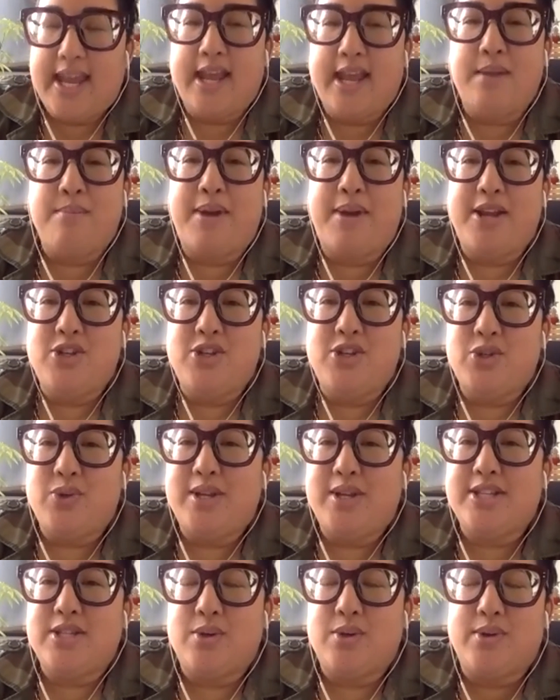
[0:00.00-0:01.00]
and by
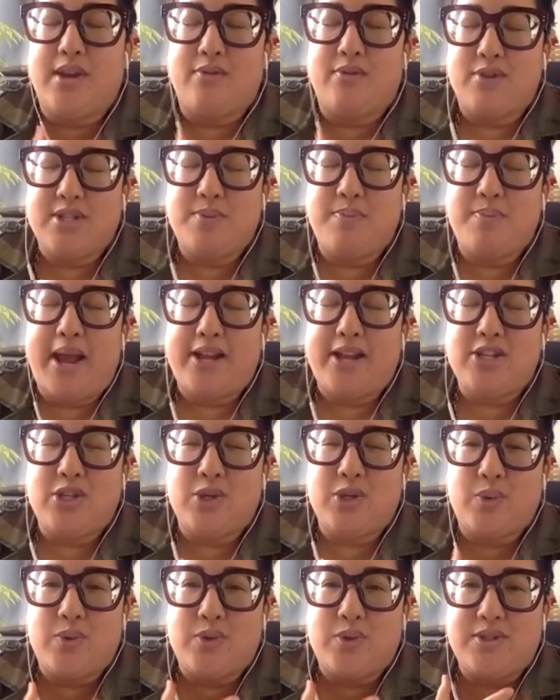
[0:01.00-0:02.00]
doing so, give respect
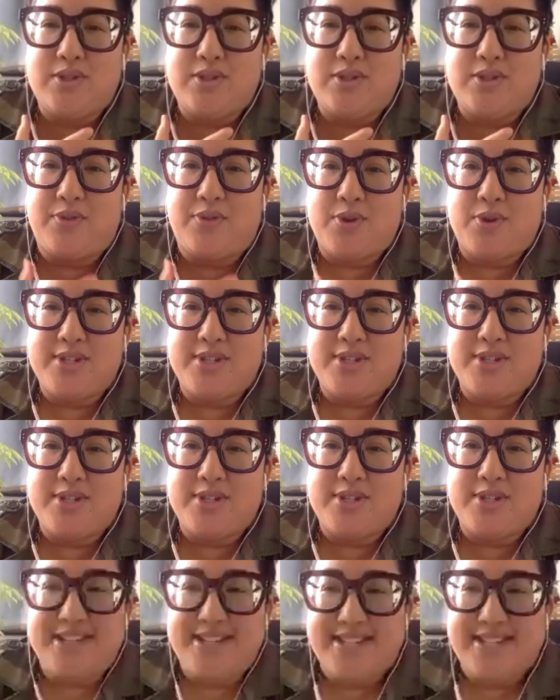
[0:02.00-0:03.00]
to its first
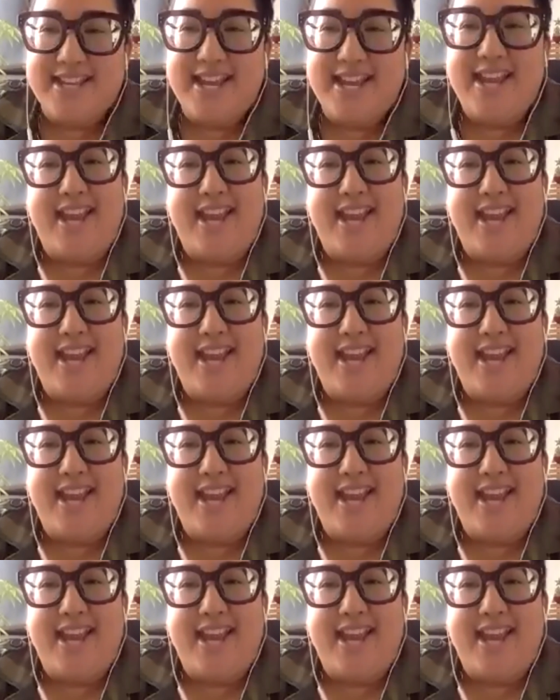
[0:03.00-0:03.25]
inhabitants.